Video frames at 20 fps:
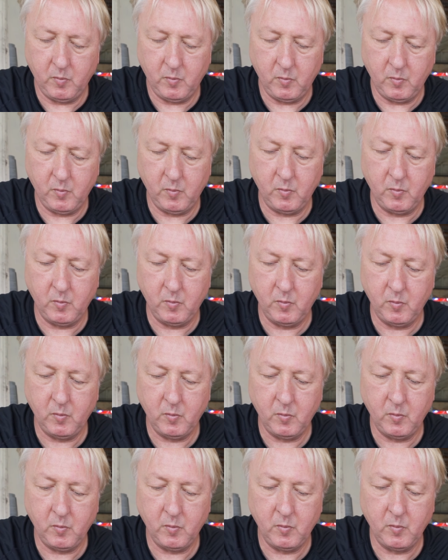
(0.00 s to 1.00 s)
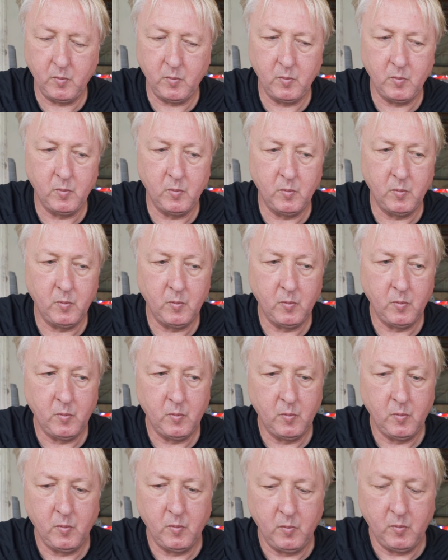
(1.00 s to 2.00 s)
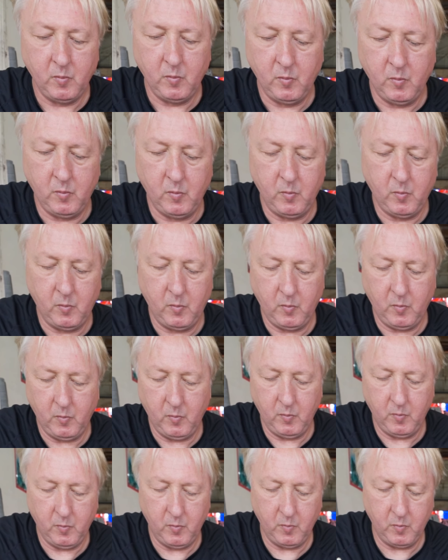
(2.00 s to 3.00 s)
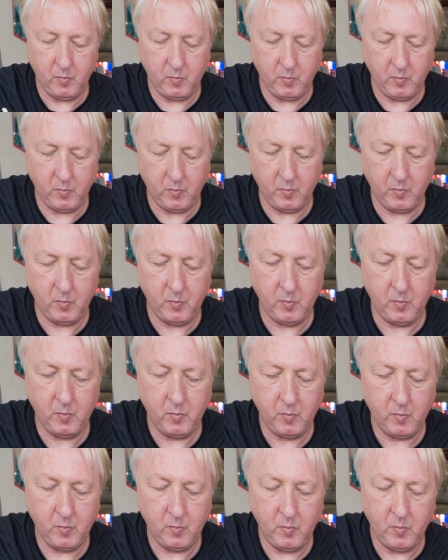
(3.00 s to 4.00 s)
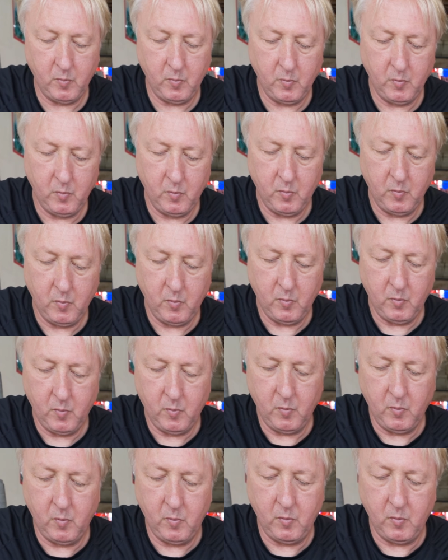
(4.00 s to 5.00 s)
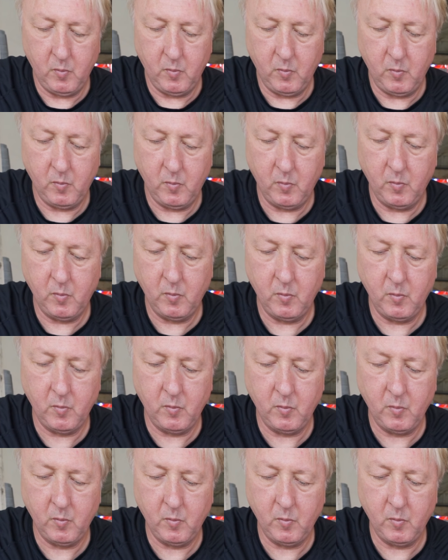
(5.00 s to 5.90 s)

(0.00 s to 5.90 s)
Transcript: No words are spoken by the person on screen.